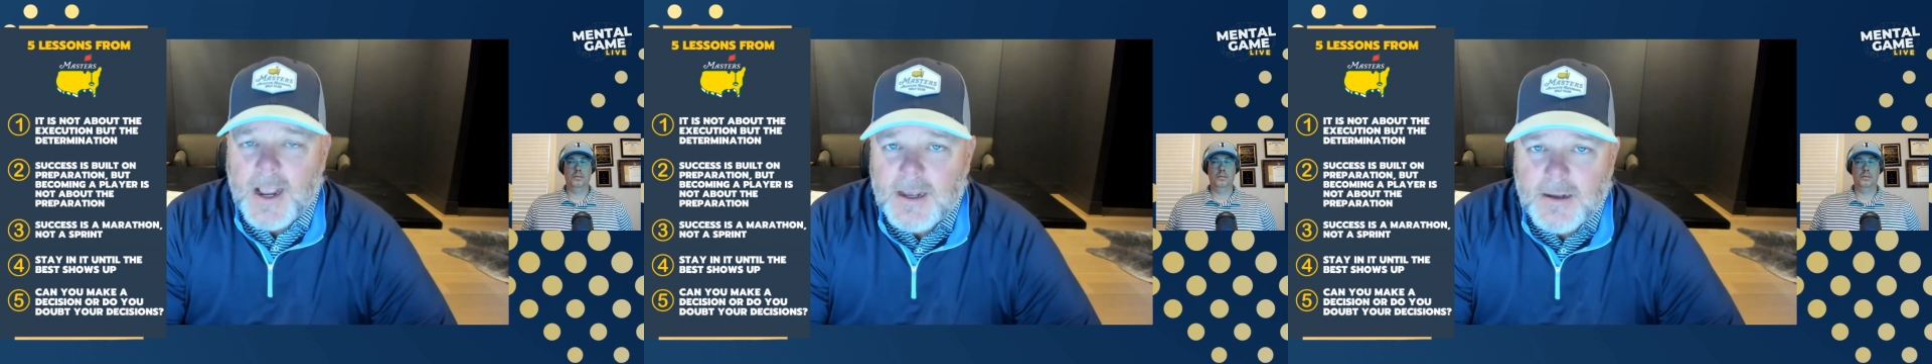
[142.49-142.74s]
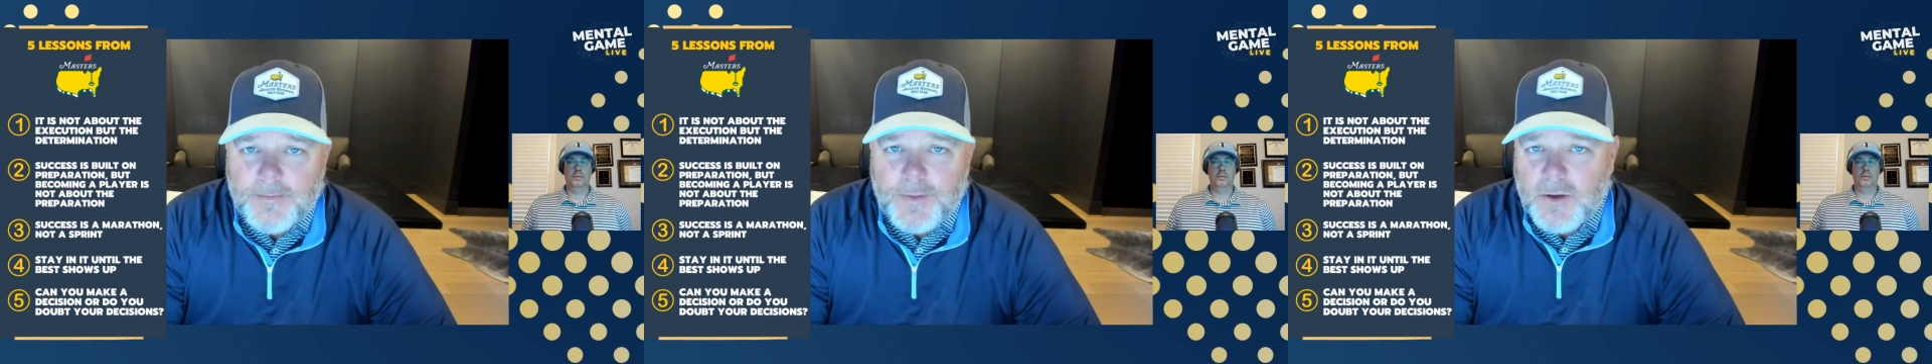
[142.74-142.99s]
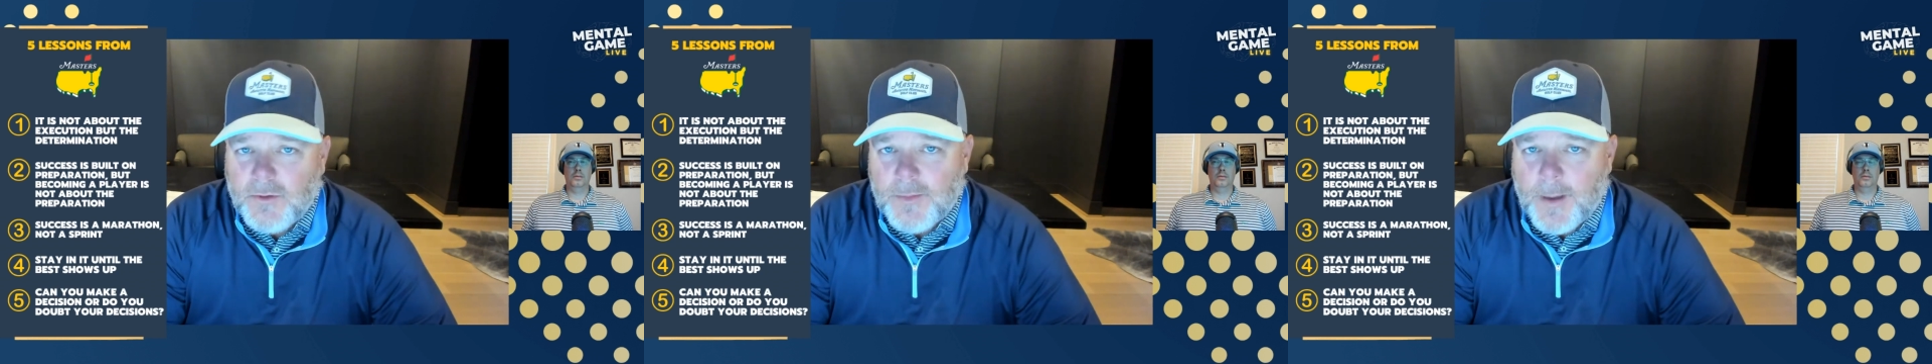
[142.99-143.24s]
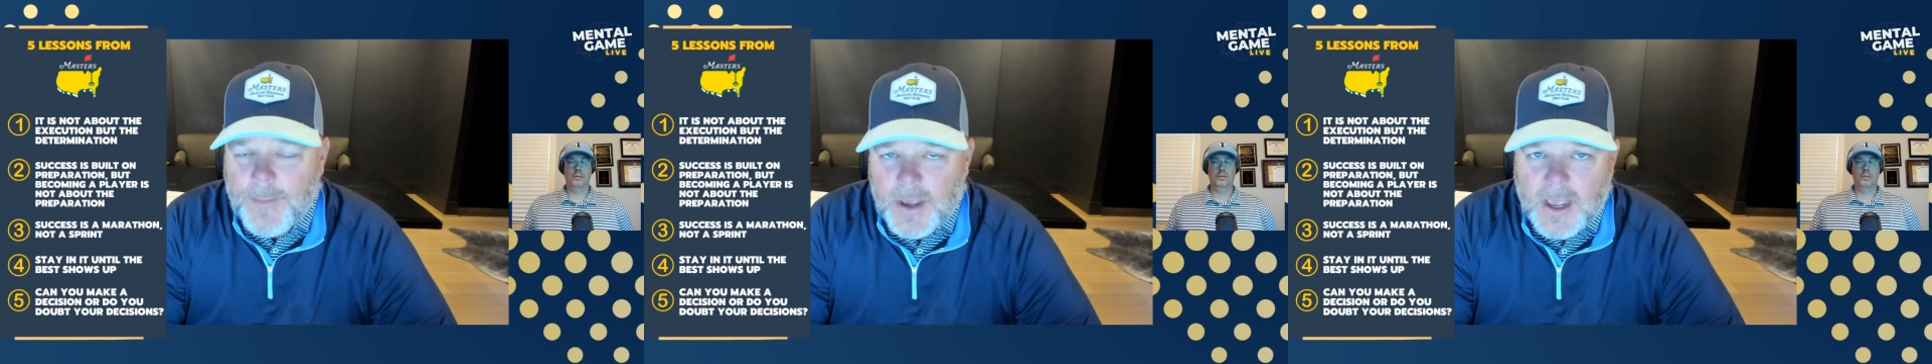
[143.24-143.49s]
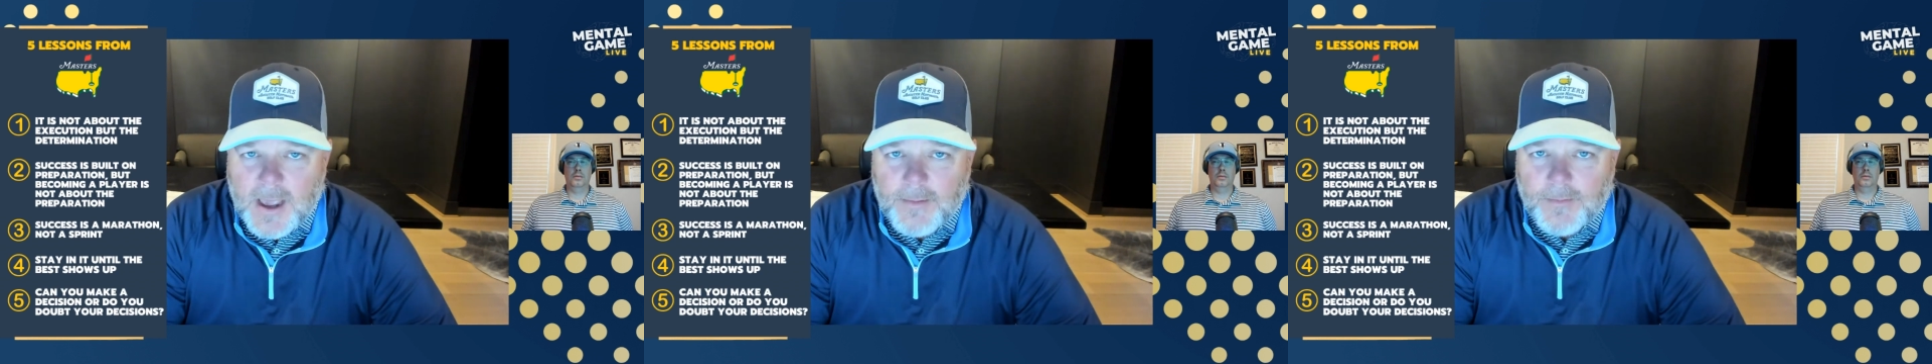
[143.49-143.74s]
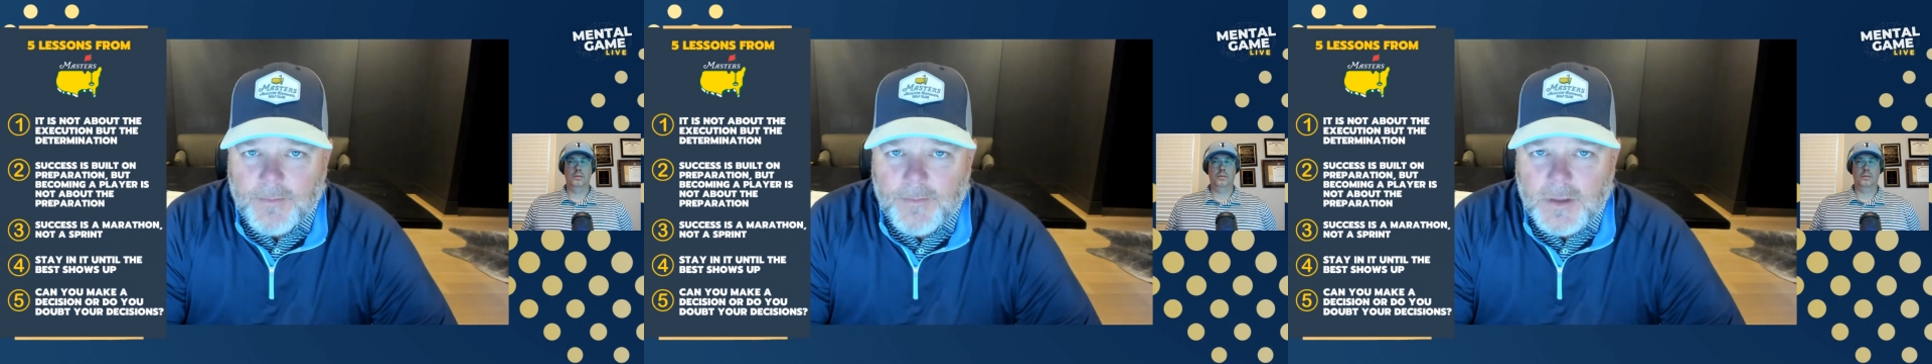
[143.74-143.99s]
can compete with my B
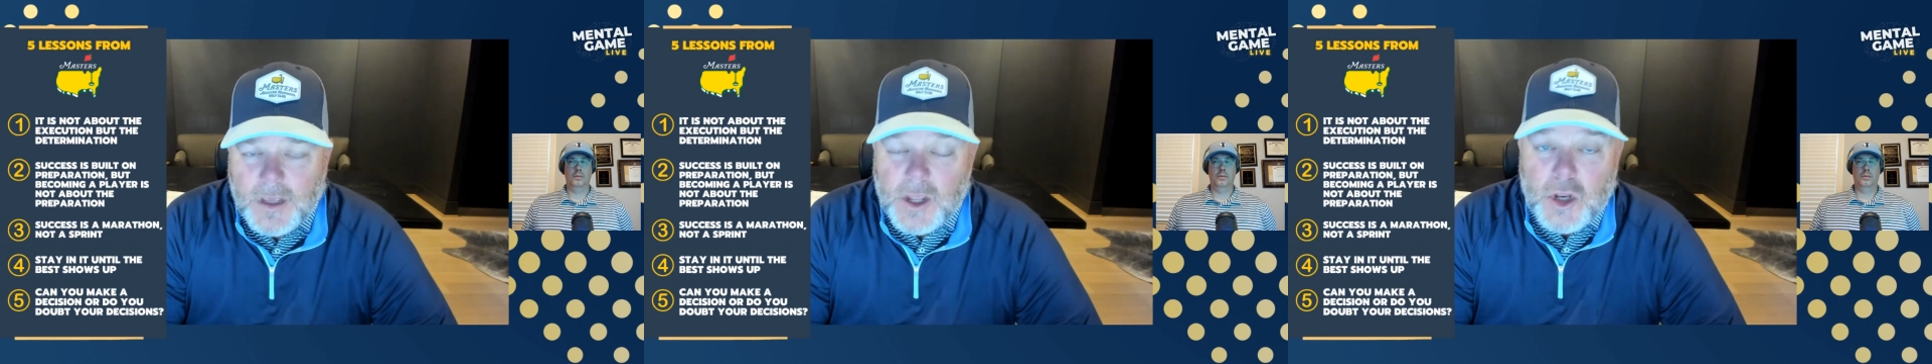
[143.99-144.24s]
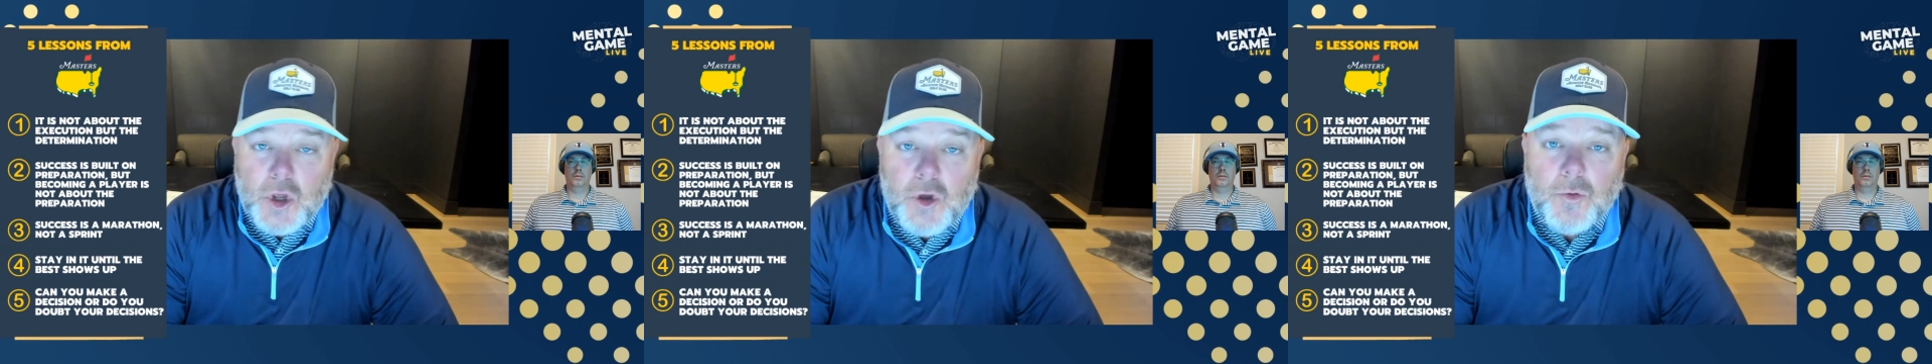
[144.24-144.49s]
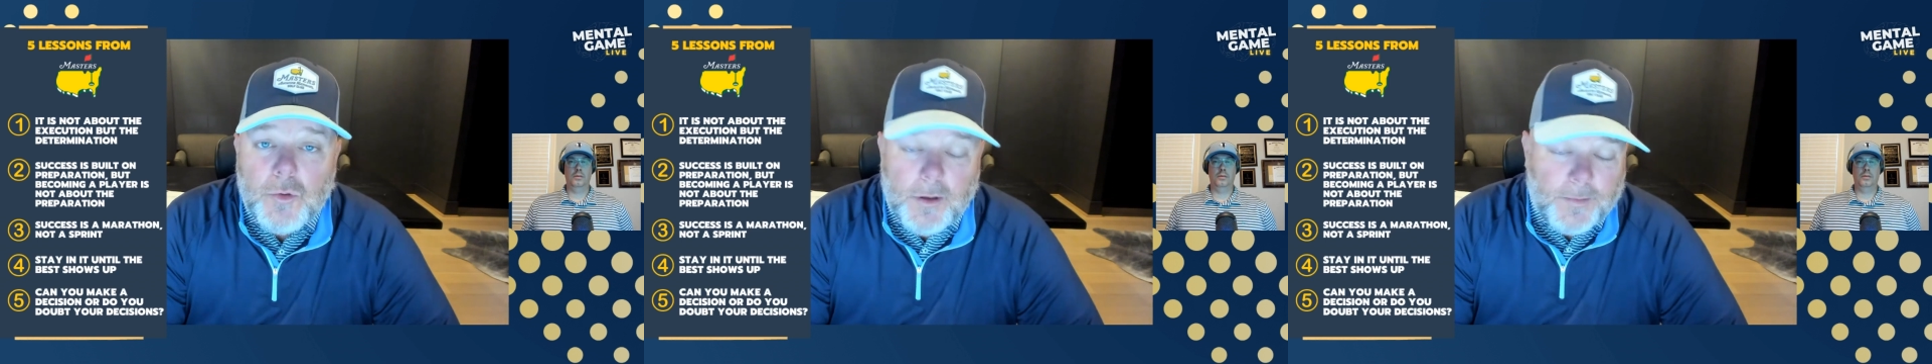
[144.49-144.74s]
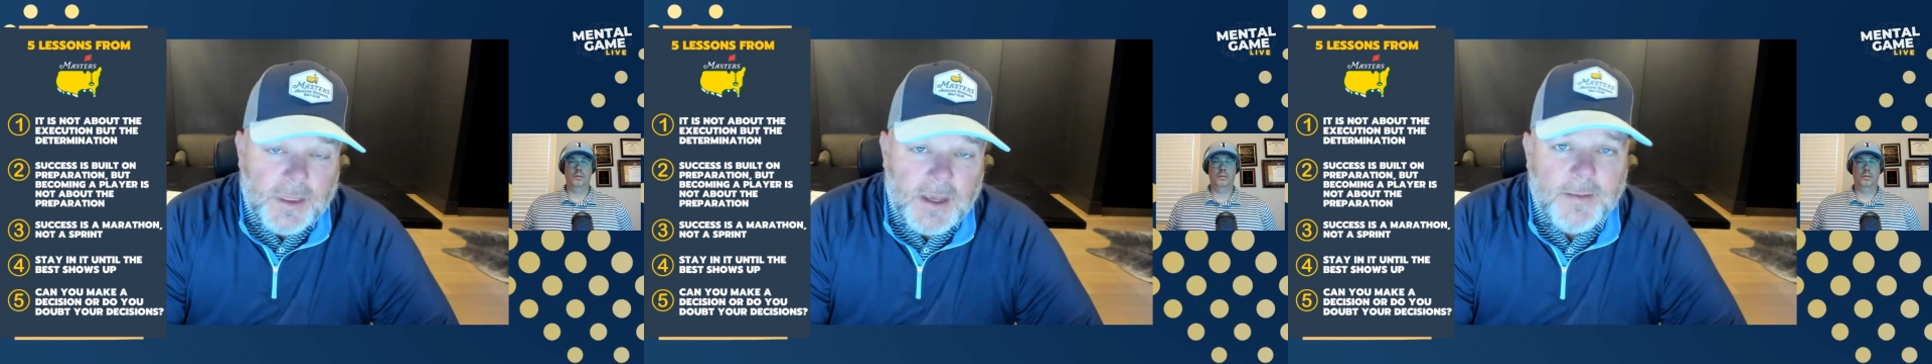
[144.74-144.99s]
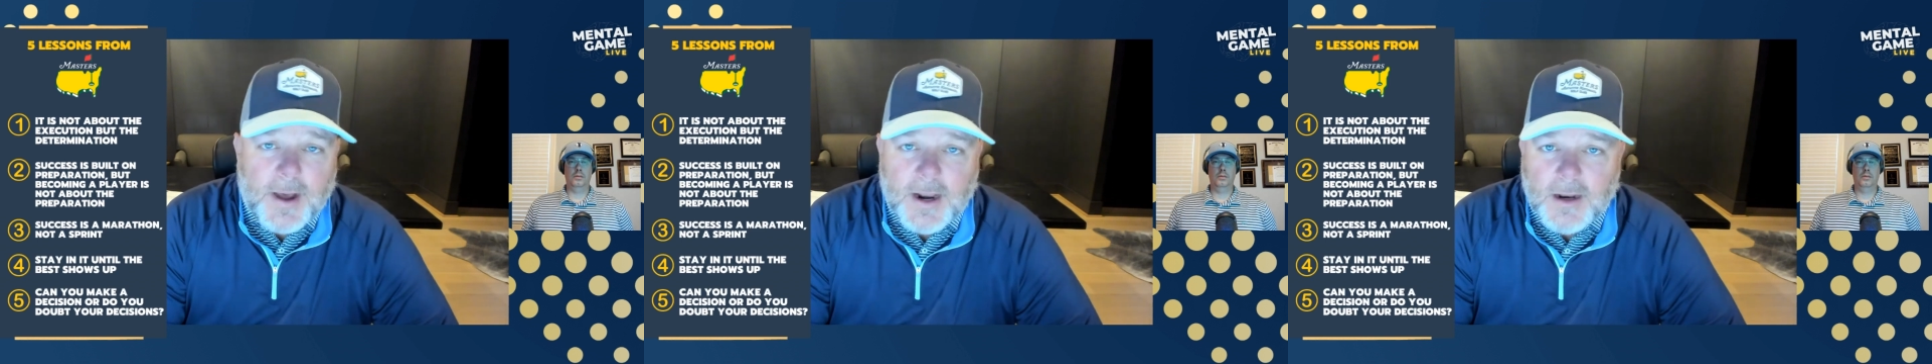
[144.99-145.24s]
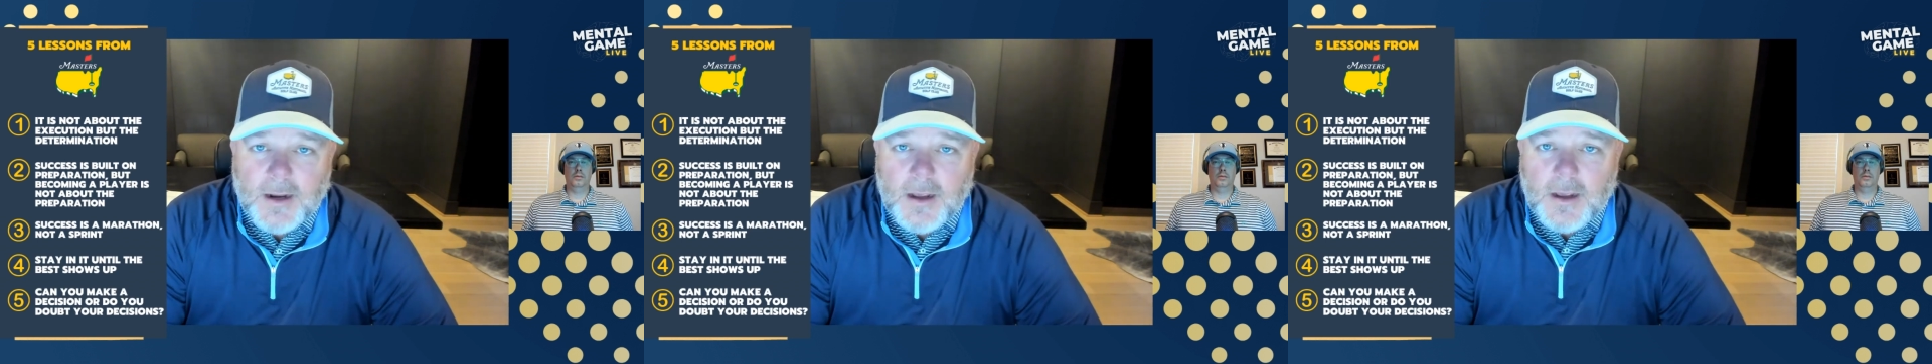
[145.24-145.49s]
game. Can you I mean, think about it.